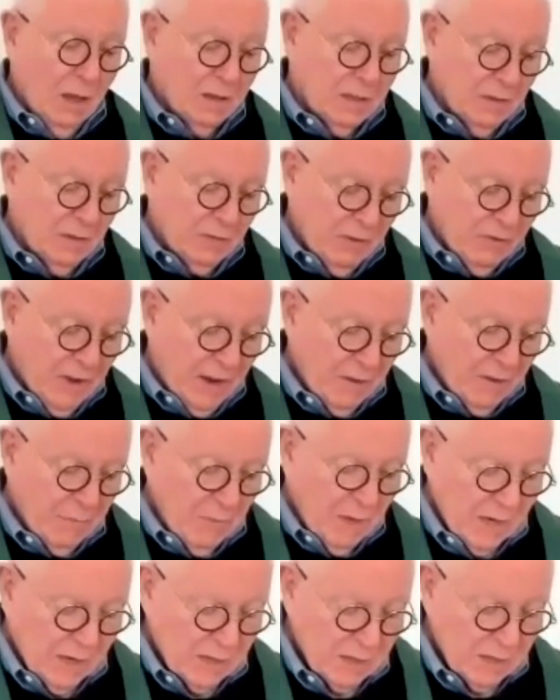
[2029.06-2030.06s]
Sit for
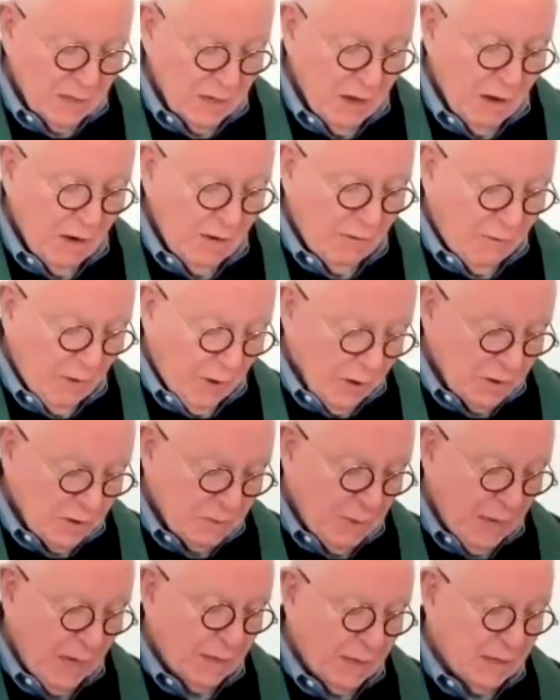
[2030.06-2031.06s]
5 minutes.
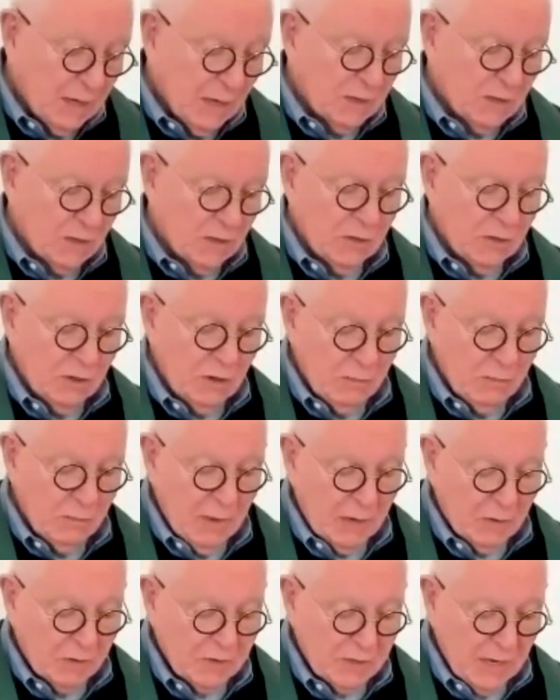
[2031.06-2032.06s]
First, pay attention to your
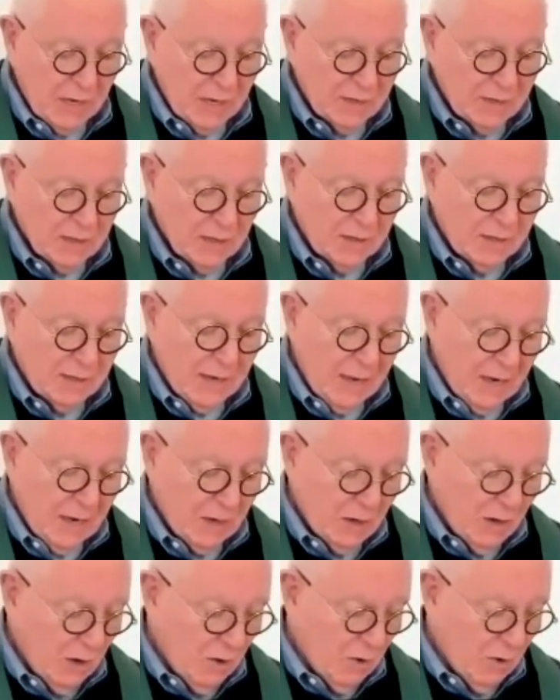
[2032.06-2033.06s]
mental states and
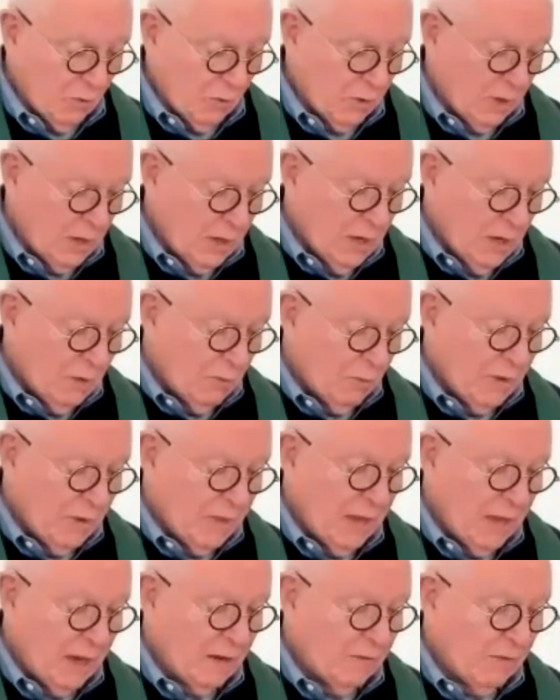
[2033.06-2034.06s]
take note
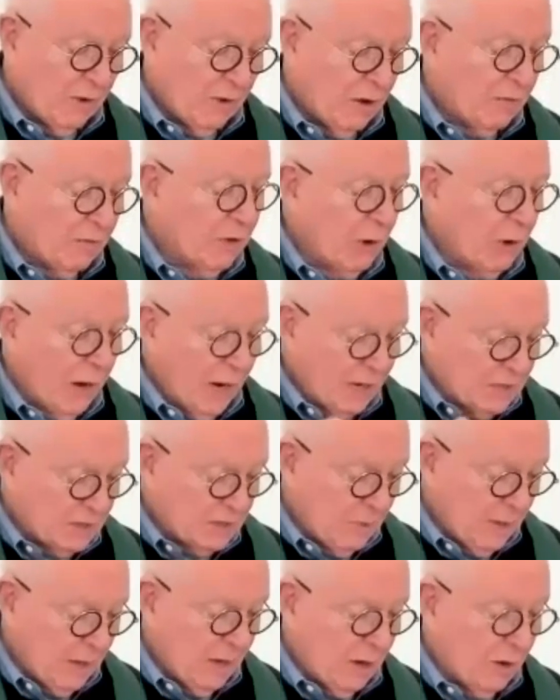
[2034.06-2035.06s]
when they involve
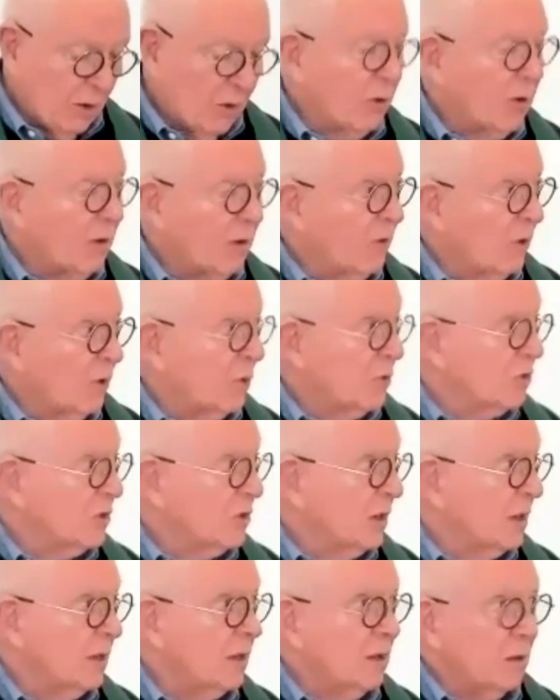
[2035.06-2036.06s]
grasping or
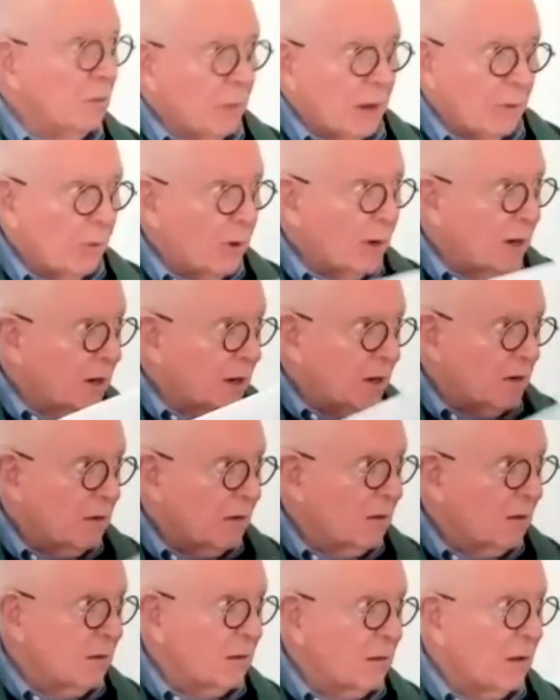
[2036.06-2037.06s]
aversion. You might want to
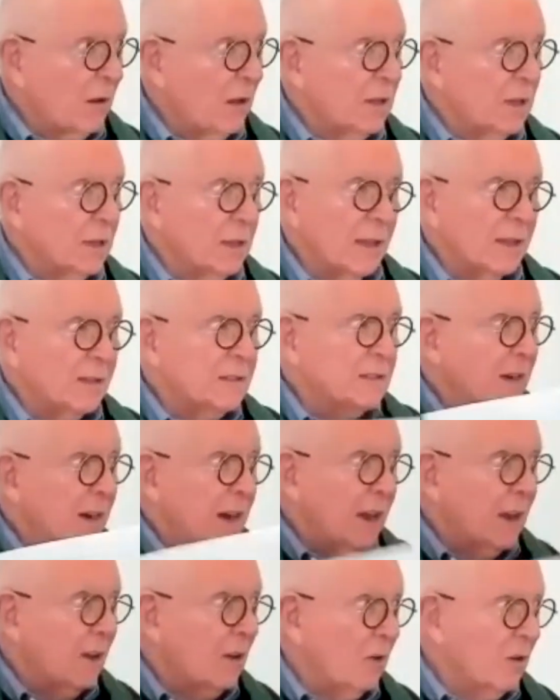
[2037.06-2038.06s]
call it lust
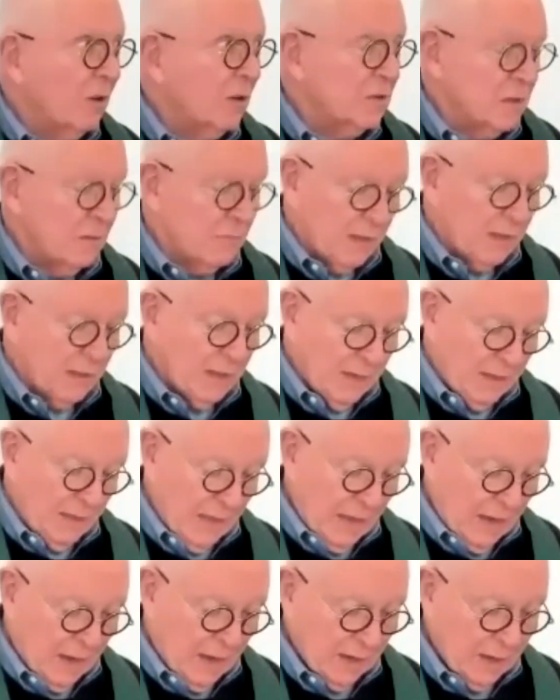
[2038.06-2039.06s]
and anger or something
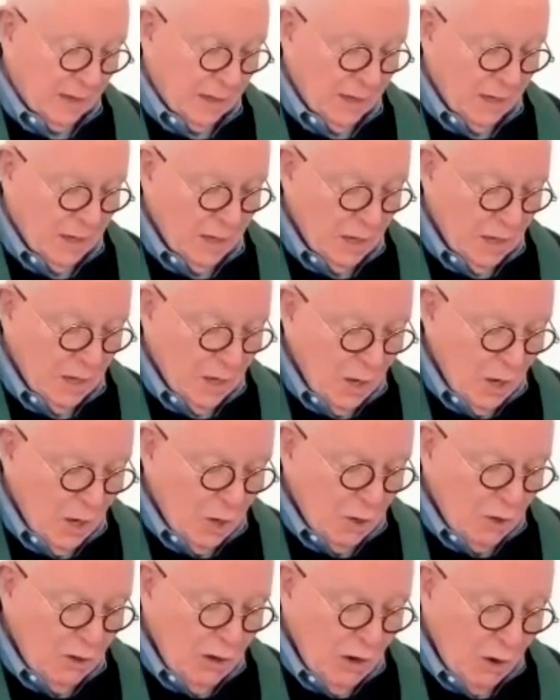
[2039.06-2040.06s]
like that.
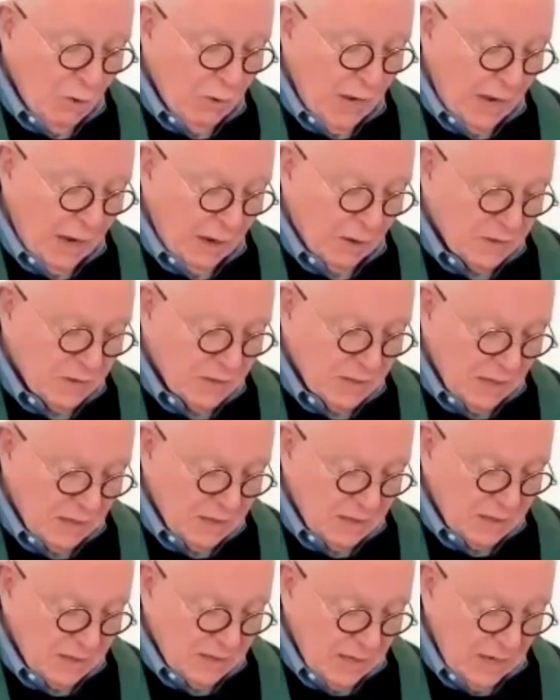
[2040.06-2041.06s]
Note how
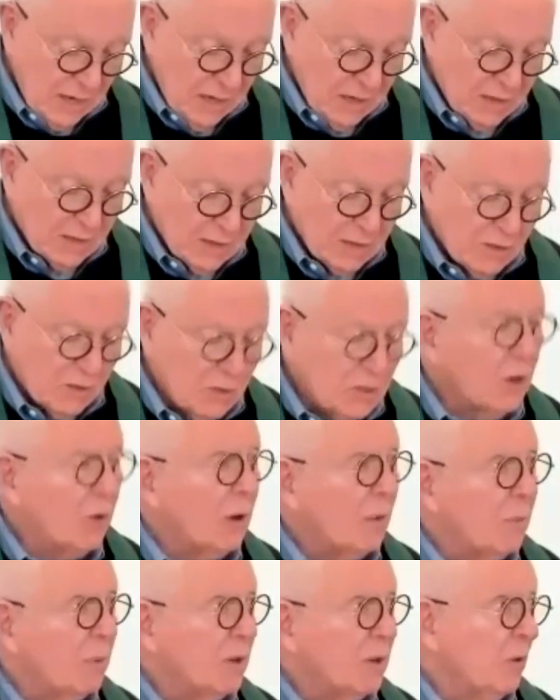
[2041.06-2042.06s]
such states
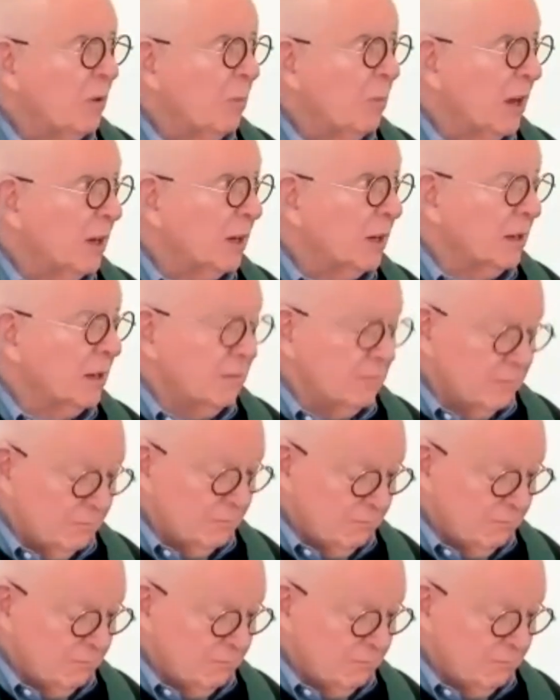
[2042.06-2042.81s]
show up in your body.